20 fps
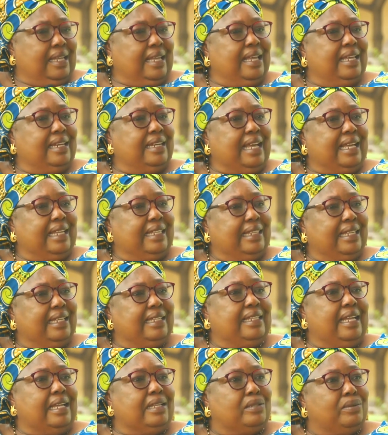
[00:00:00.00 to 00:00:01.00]
And I
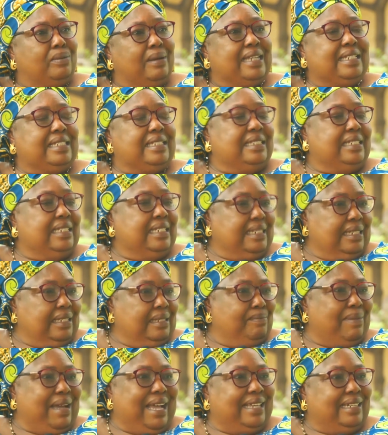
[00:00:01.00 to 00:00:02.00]
think that's why she
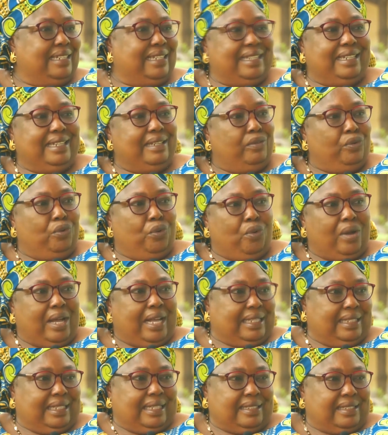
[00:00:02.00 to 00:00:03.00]
didn't, but I didn't know
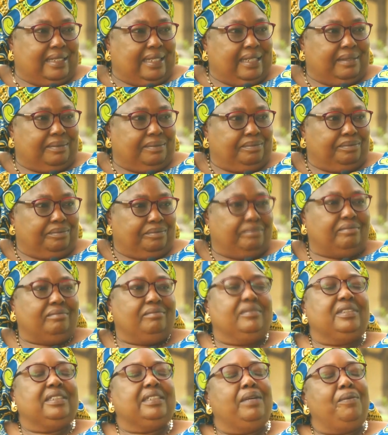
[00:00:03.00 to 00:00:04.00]
at that
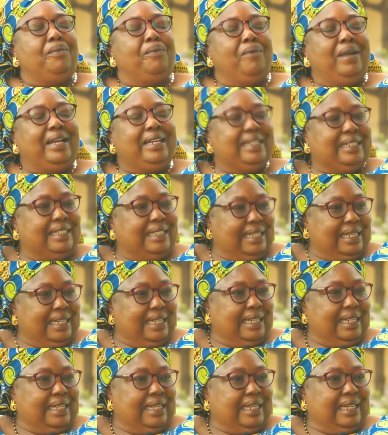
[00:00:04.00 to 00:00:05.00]
time. Then one
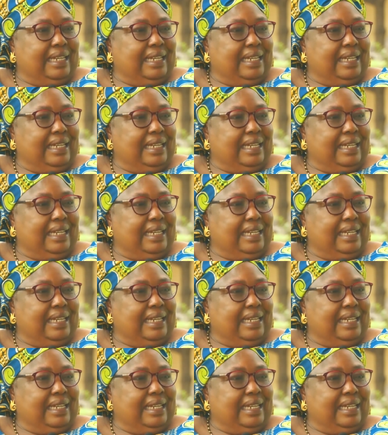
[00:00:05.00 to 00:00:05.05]
day,